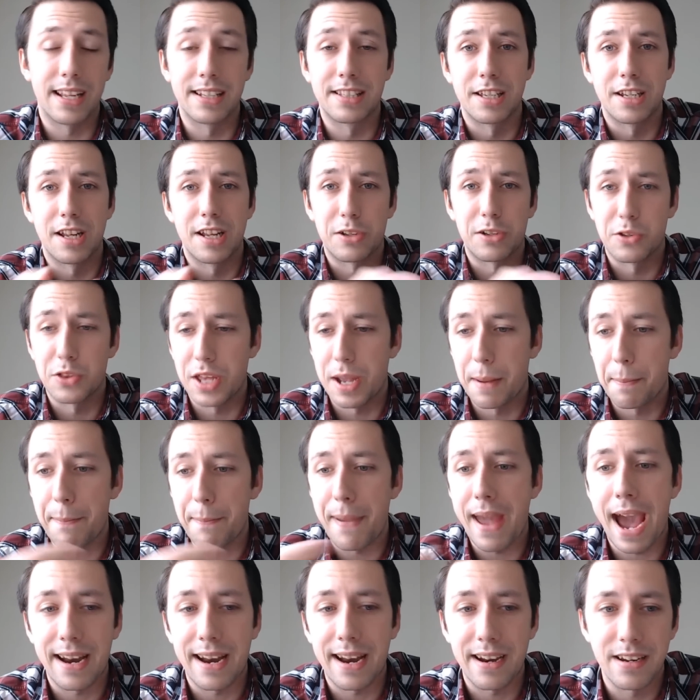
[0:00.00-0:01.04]
That's another thing,
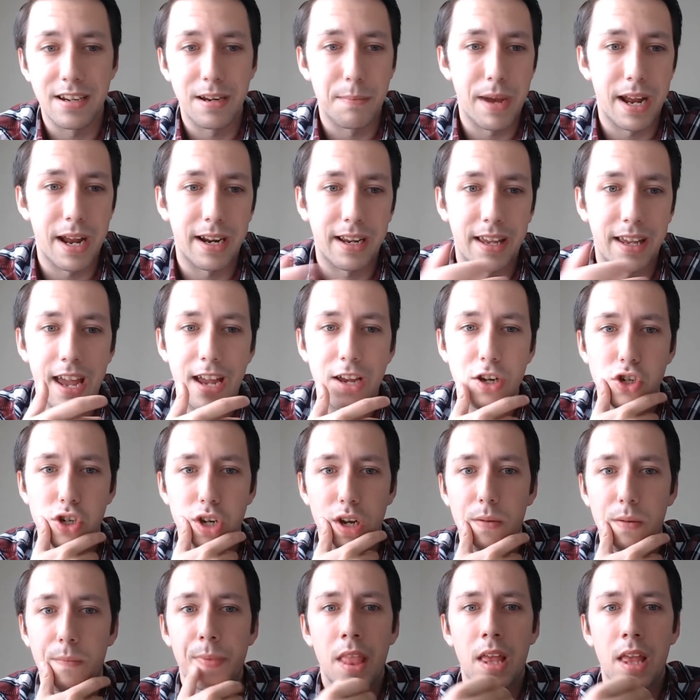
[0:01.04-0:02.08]
patented
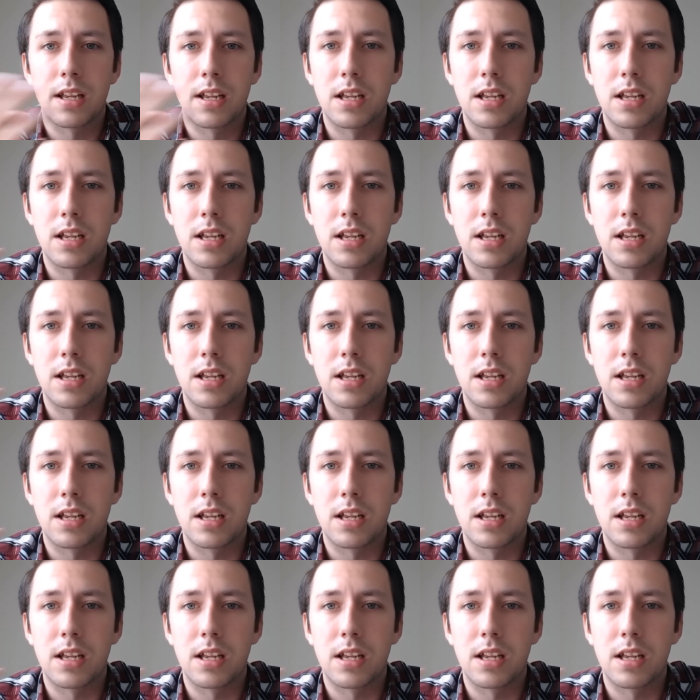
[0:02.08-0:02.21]
medication.